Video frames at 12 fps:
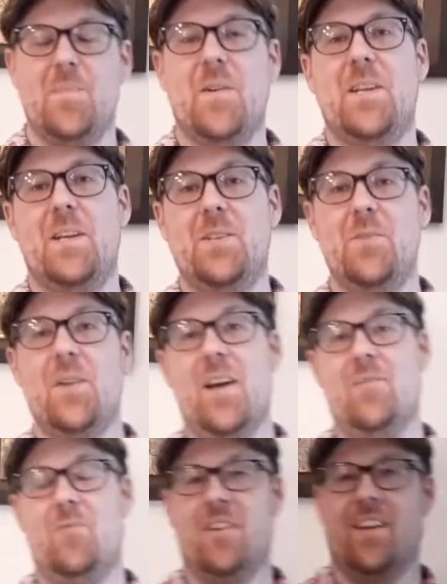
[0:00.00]
and I don't
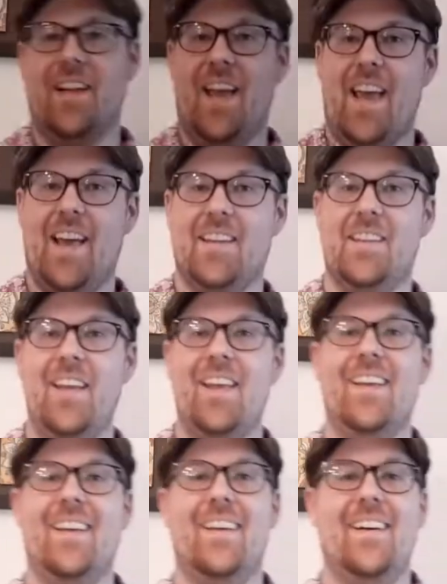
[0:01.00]
have one on hand.
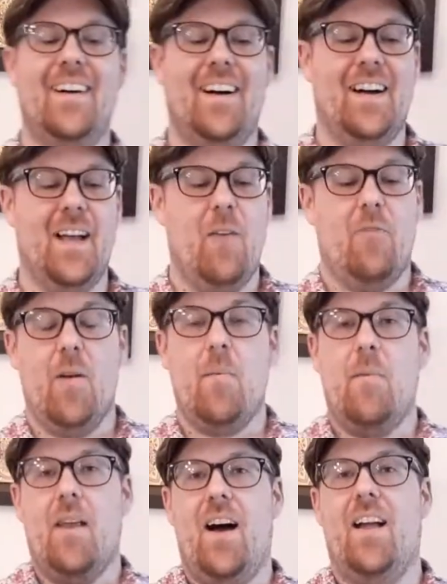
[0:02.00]
If
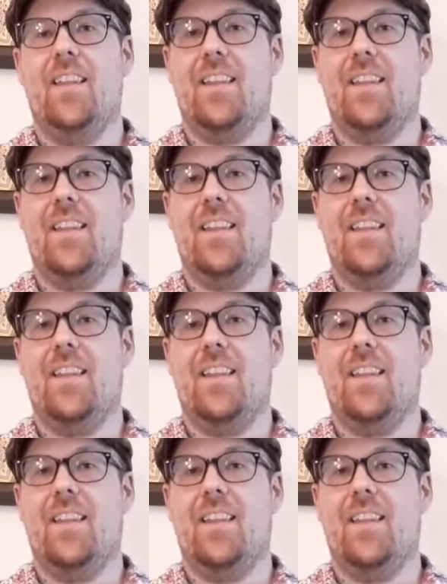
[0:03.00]
I'm not